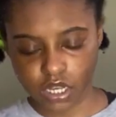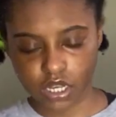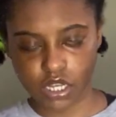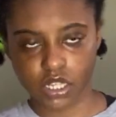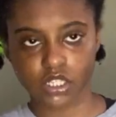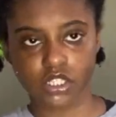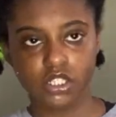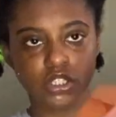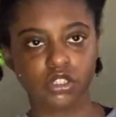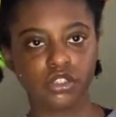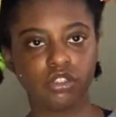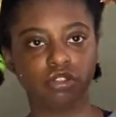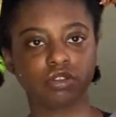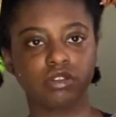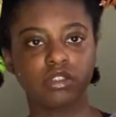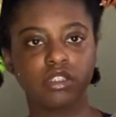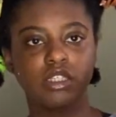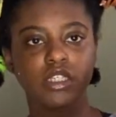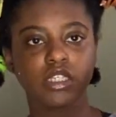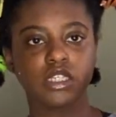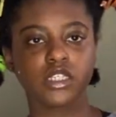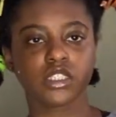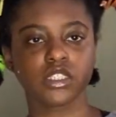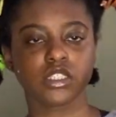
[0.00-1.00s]
and then to use
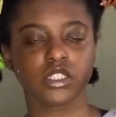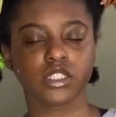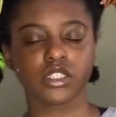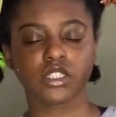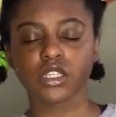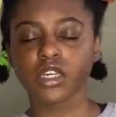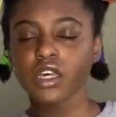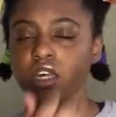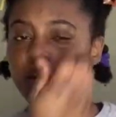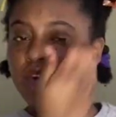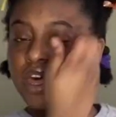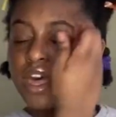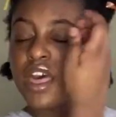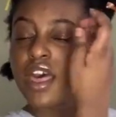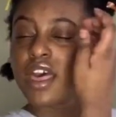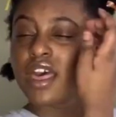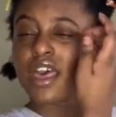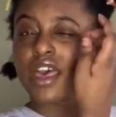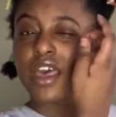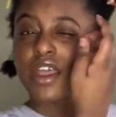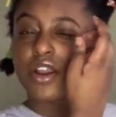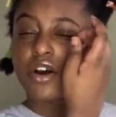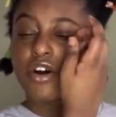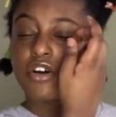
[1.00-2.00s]
these
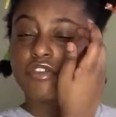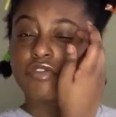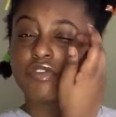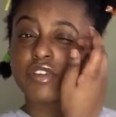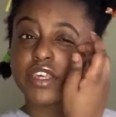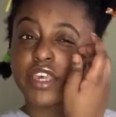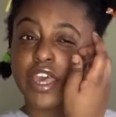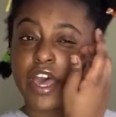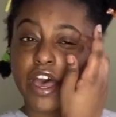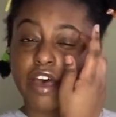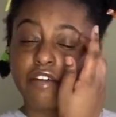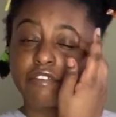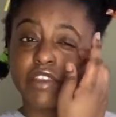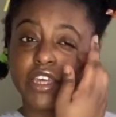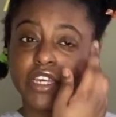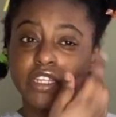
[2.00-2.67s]
and hopefully have